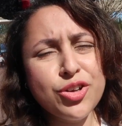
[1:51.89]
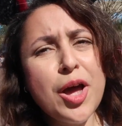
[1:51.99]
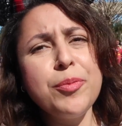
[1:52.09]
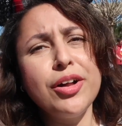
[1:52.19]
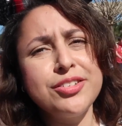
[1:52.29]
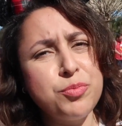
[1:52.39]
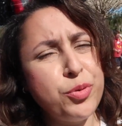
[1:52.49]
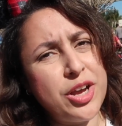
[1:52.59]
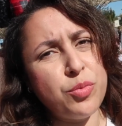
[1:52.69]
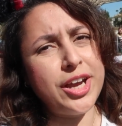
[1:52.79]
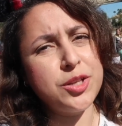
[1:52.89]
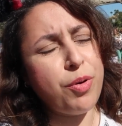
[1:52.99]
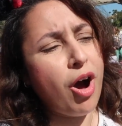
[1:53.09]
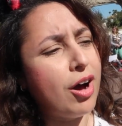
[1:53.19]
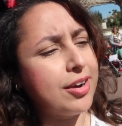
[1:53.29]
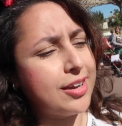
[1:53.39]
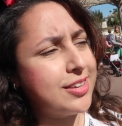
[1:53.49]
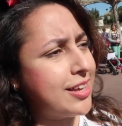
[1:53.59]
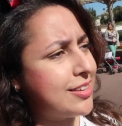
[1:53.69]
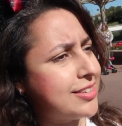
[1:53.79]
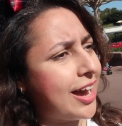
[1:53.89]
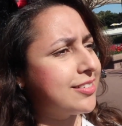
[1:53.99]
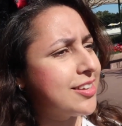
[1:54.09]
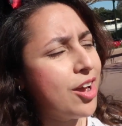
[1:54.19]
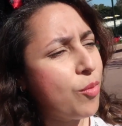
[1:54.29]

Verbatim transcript: So Epcot is a pretty weird park in the sense that